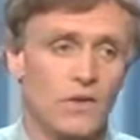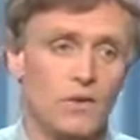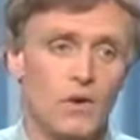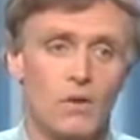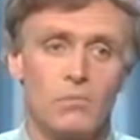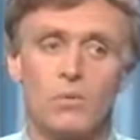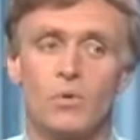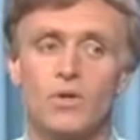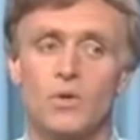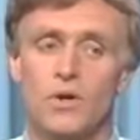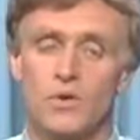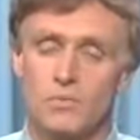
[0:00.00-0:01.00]
Some
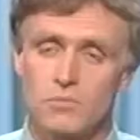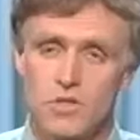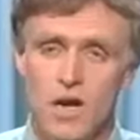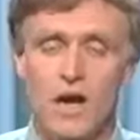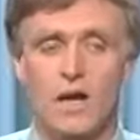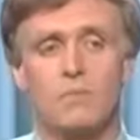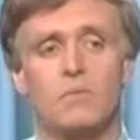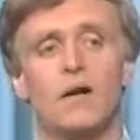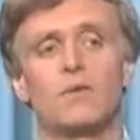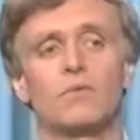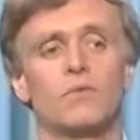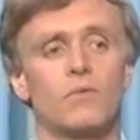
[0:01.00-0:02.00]
people show
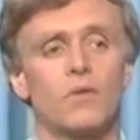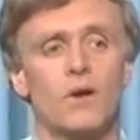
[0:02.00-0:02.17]
nothing at all,